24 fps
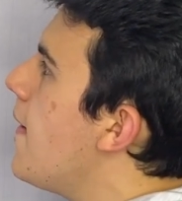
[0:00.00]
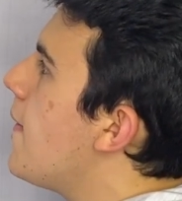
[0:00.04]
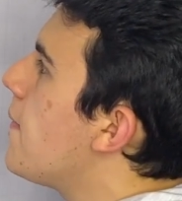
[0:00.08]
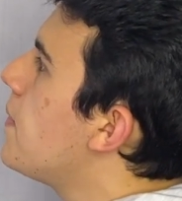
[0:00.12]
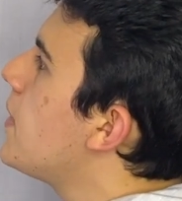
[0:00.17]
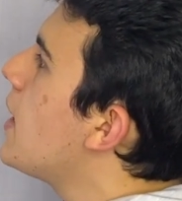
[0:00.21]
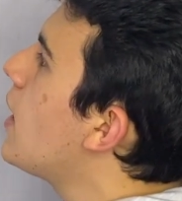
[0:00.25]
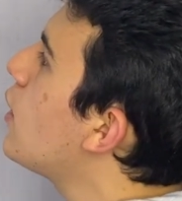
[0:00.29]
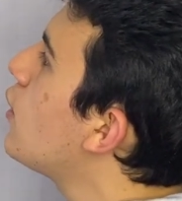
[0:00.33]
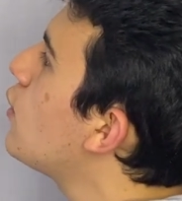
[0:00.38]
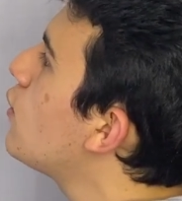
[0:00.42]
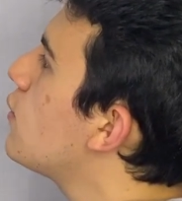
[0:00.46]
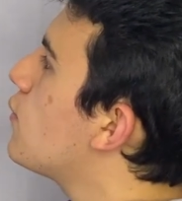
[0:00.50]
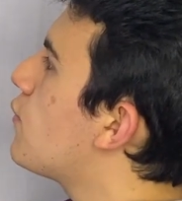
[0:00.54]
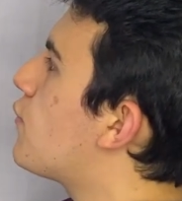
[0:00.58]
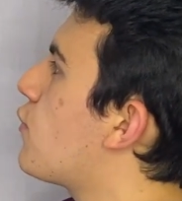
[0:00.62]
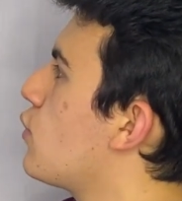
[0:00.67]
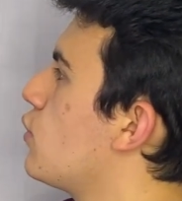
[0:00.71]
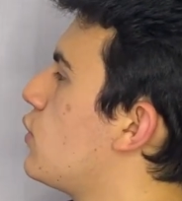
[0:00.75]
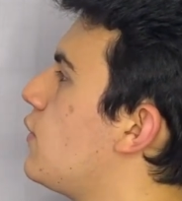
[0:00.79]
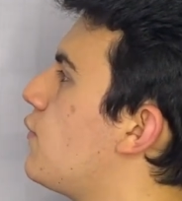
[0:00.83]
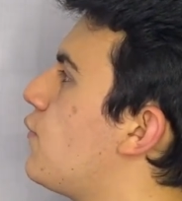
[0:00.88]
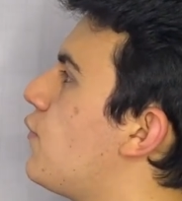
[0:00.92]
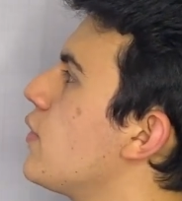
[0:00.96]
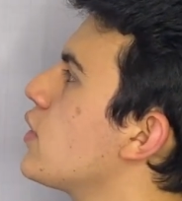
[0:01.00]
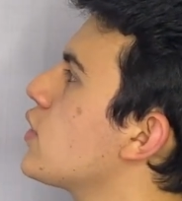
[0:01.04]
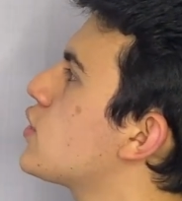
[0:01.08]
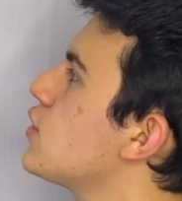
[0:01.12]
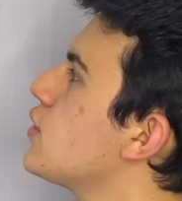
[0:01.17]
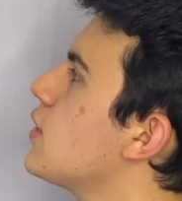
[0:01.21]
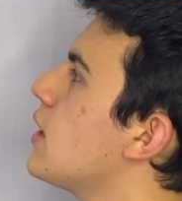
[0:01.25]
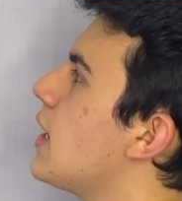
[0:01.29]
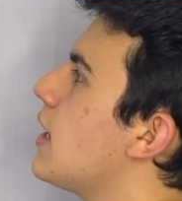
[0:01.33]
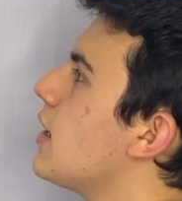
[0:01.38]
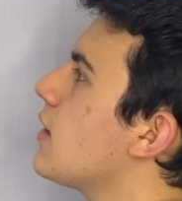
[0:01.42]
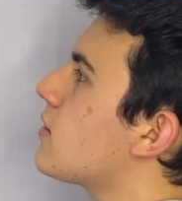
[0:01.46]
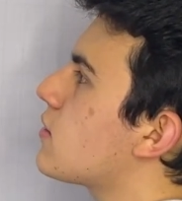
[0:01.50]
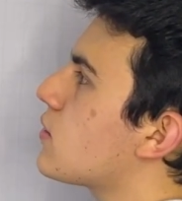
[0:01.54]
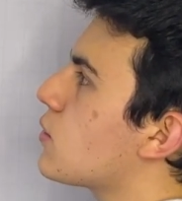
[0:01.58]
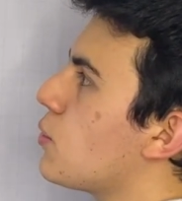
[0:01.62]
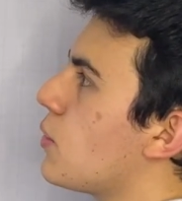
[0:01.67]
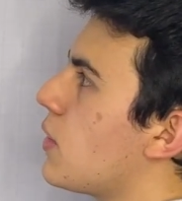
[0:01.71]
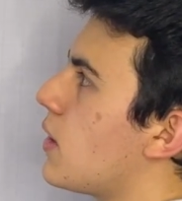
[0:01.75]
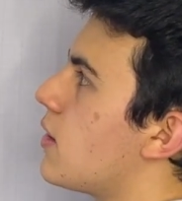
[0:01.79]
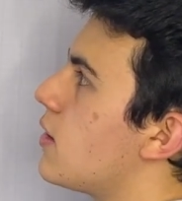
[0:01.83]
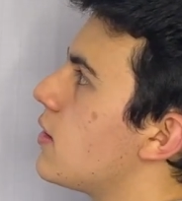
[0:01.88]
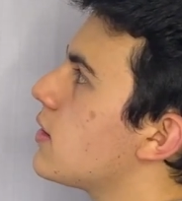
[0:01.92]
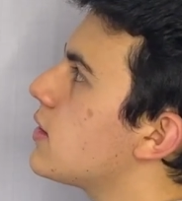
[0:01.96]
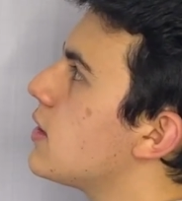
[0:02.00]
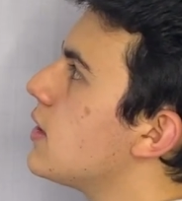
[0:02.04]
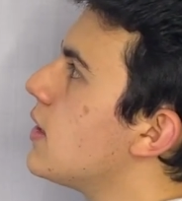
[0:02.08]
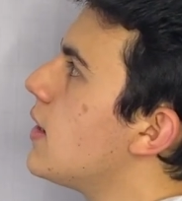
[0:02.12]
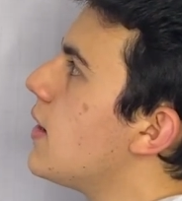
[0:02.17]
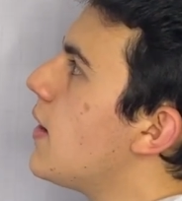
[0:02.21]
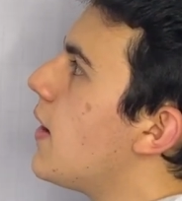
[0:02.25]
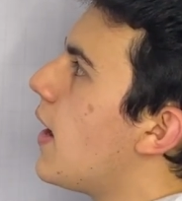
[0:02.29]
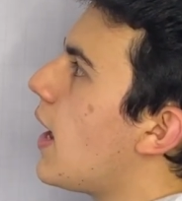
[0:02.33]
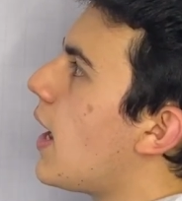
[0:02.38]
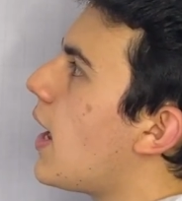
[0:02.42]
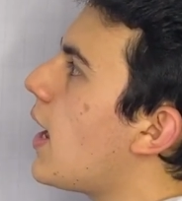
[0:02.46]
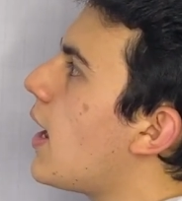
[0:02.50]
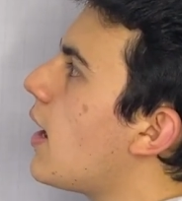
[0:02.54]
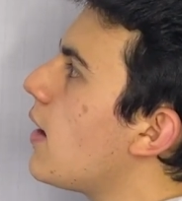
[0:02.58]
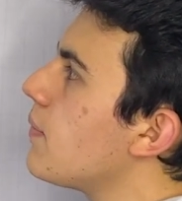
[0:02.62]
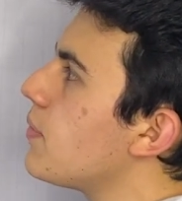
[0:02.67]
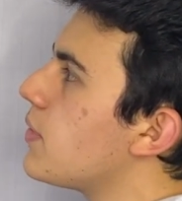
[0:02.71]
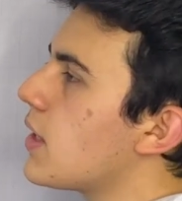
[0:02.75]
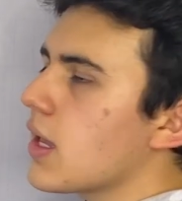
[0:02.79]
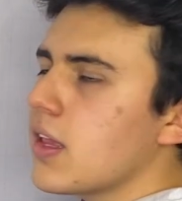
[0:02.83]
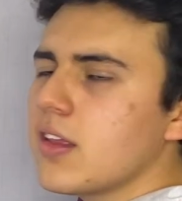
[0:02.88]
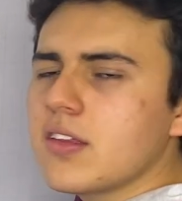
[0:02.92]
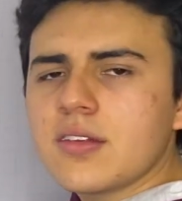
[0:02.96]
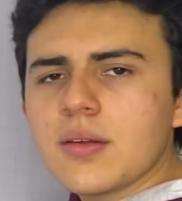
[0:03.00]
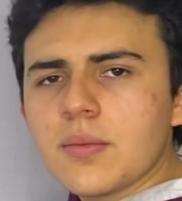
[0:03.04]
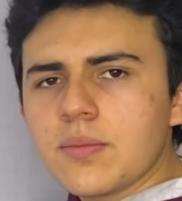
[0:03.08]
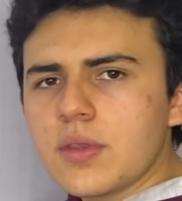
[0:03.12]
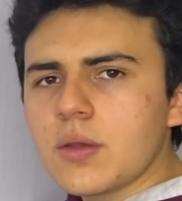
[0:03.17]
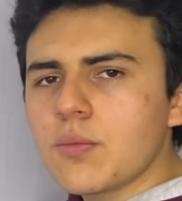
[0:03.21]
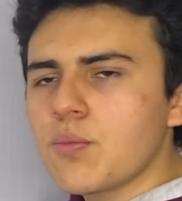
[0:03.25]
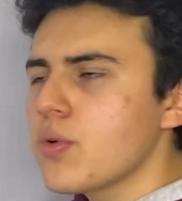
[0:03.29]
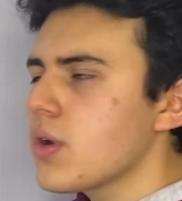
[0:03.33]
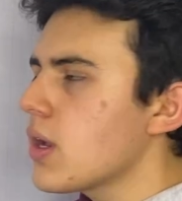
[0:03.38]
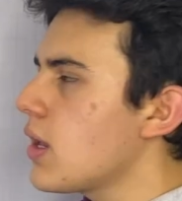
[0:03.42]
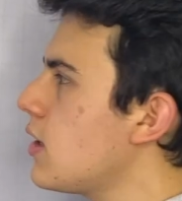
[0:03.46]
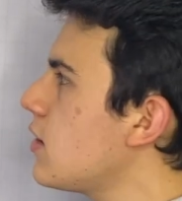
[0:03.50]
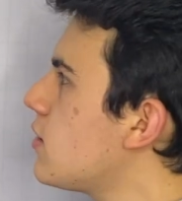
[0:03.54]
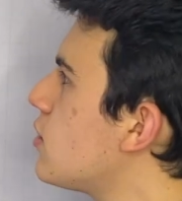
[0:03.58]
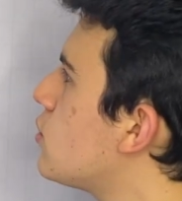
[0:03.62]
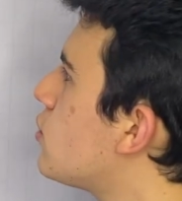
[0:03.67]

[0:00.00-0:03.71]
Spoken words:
Now, for the function x squared, that is something pretty easy